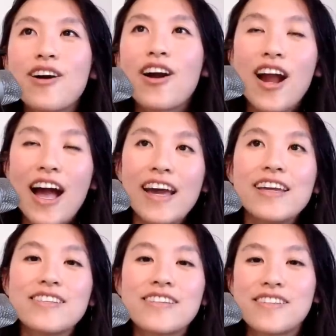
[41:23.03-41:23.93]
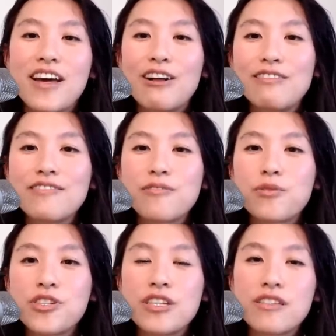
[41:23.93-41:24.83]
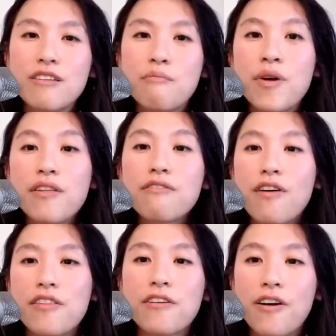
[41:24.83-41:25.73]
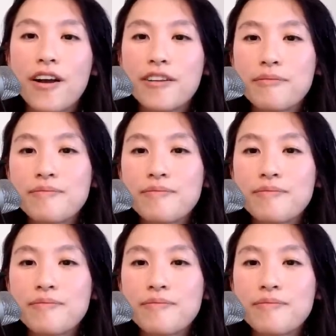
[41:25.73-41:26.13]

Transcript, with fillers: our highest selves, which is Mother, Father, God.